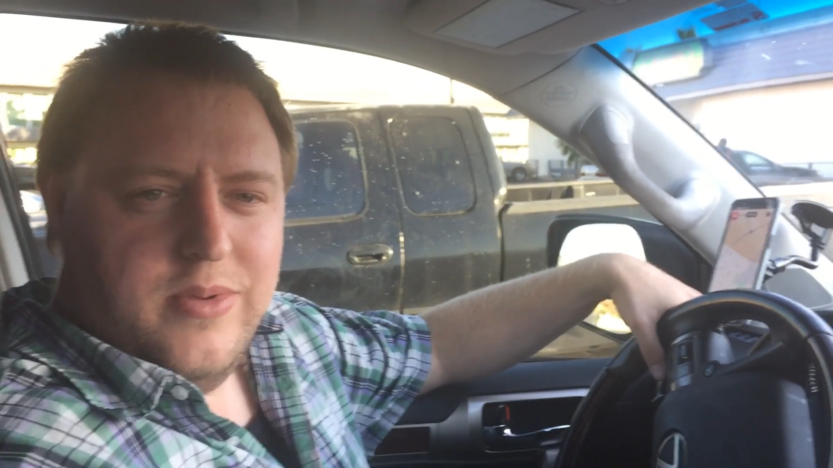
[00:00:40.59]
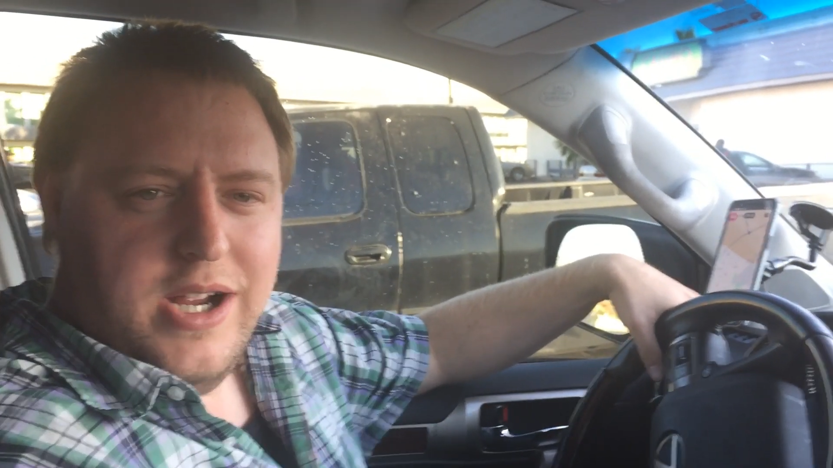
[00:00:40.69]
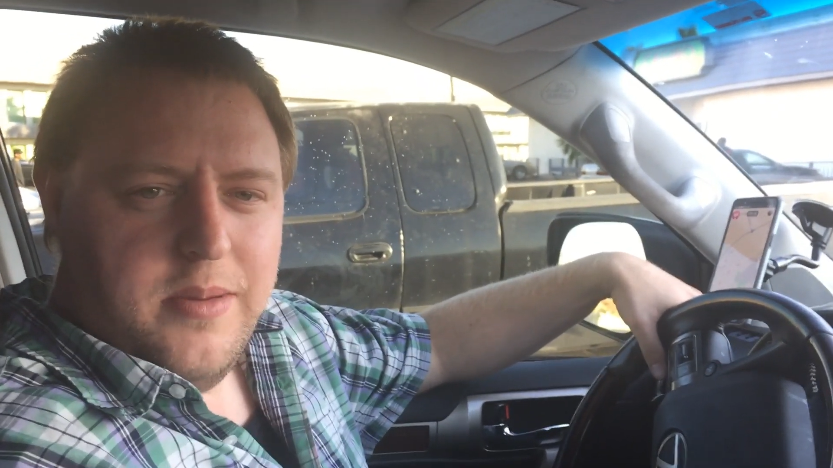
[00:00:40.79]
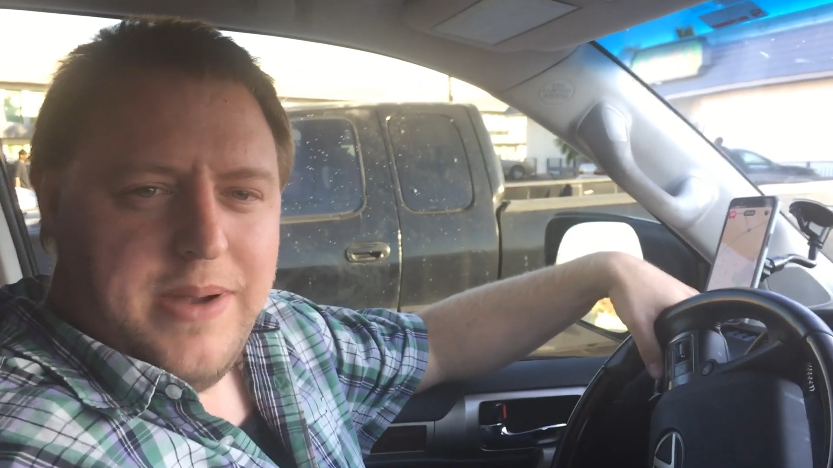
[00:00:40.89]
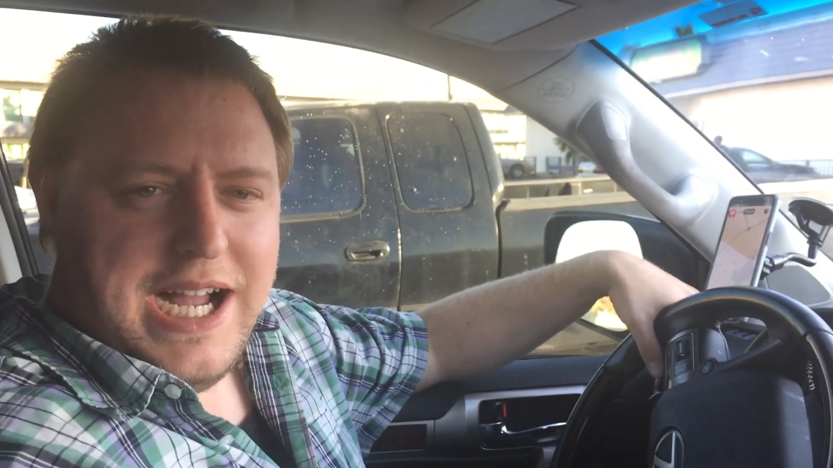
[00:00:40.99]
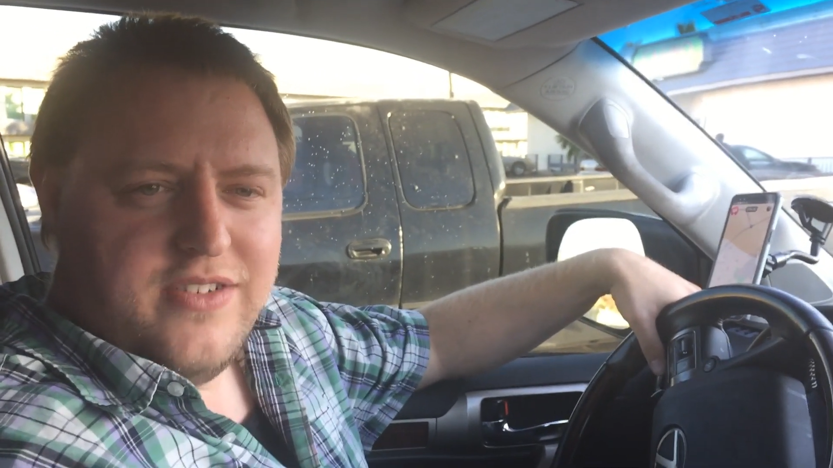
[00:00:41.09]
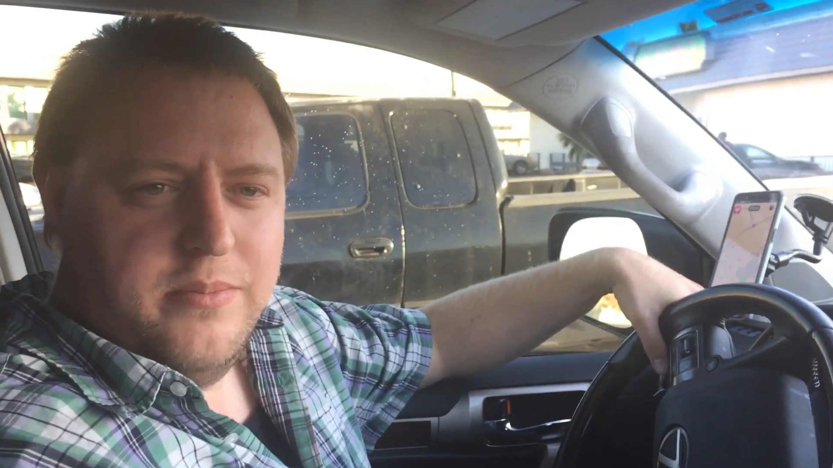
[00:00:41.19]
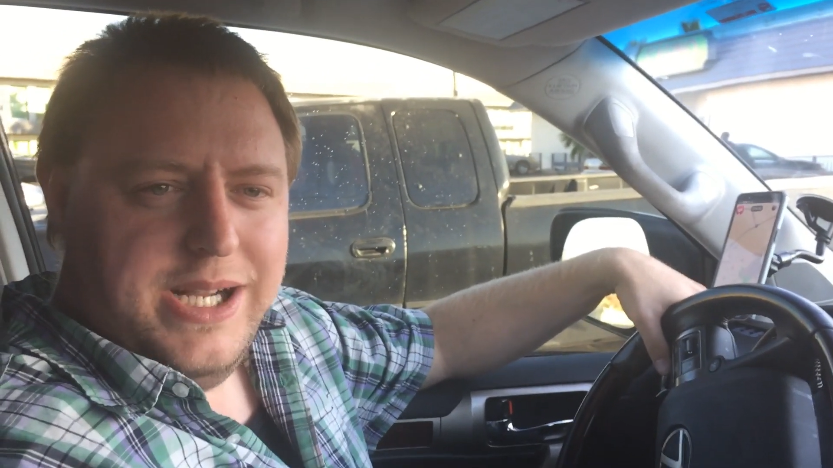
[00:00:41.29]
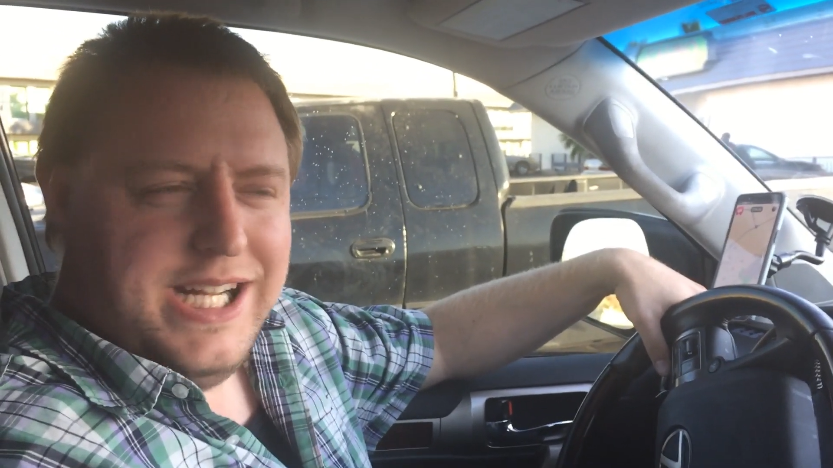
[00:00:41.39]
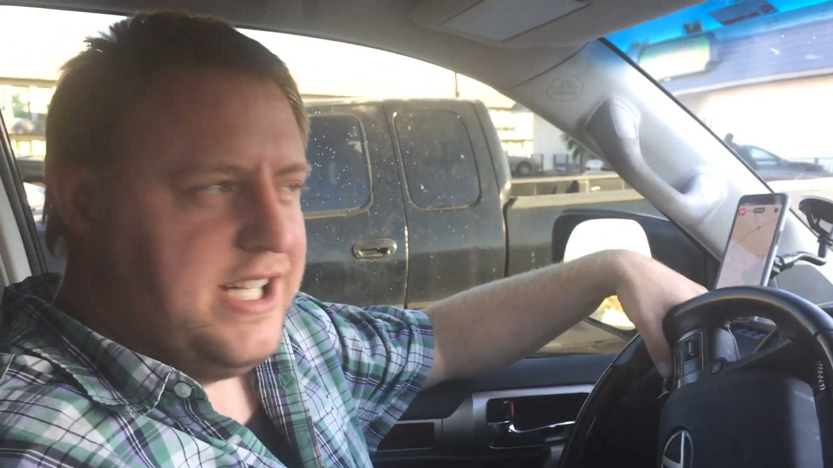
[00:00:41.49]
We are back
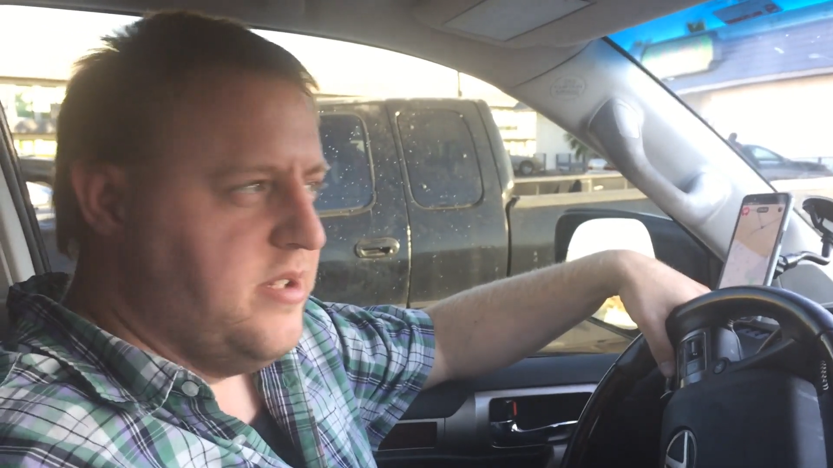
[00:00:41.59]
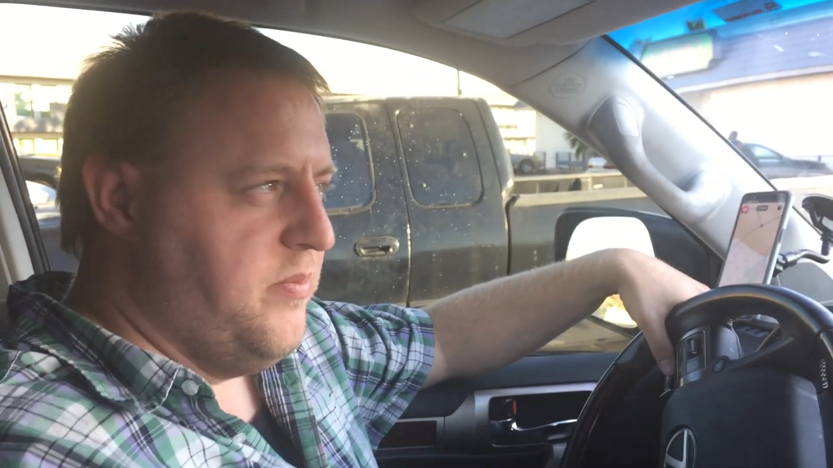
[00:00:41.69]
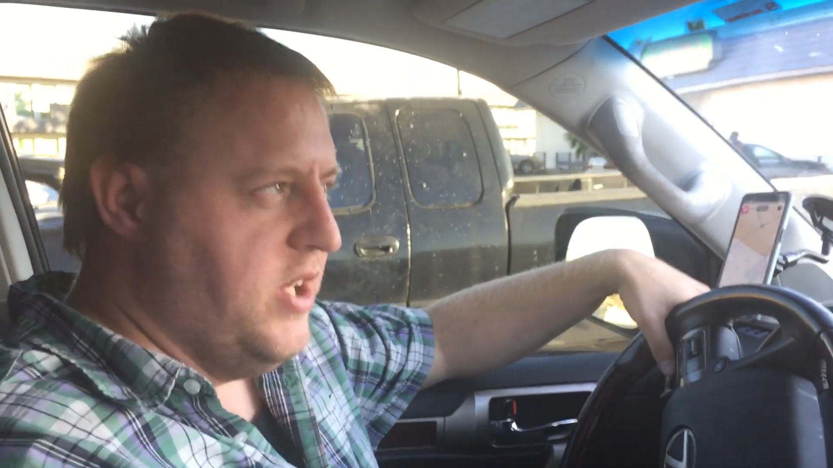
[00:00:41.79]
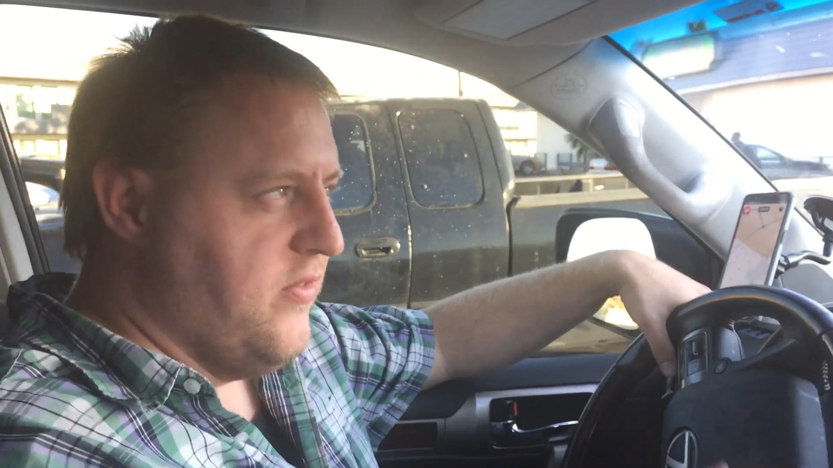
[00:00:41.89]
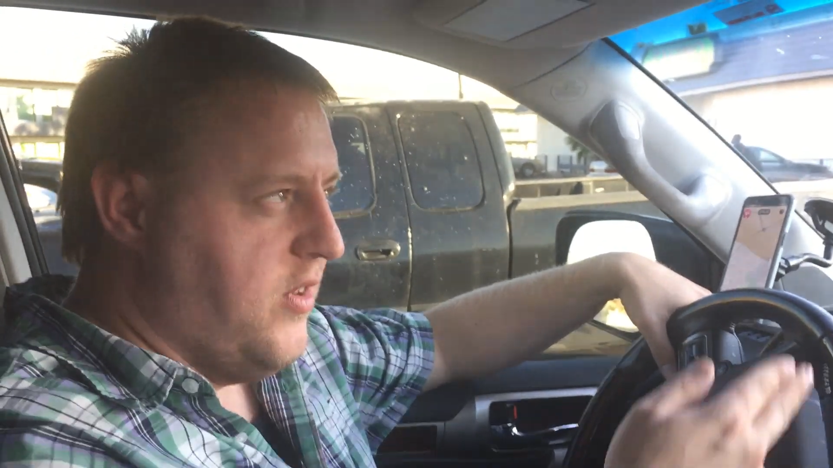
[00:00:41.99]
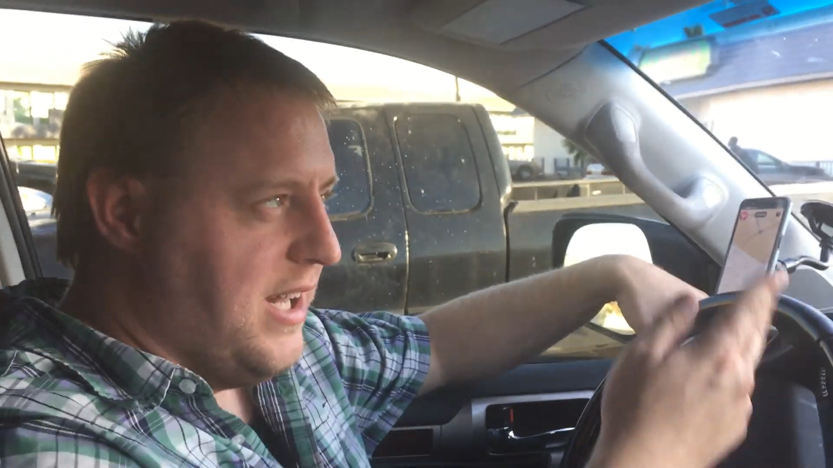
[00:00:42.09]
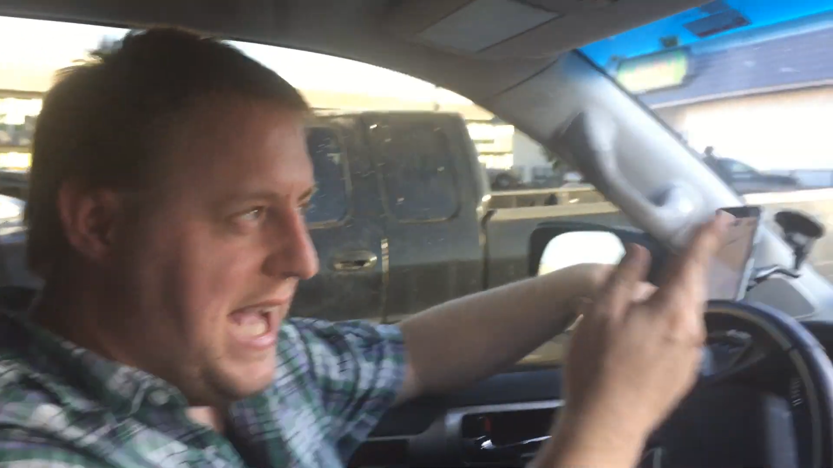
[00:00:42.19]
from meeting at the beautiful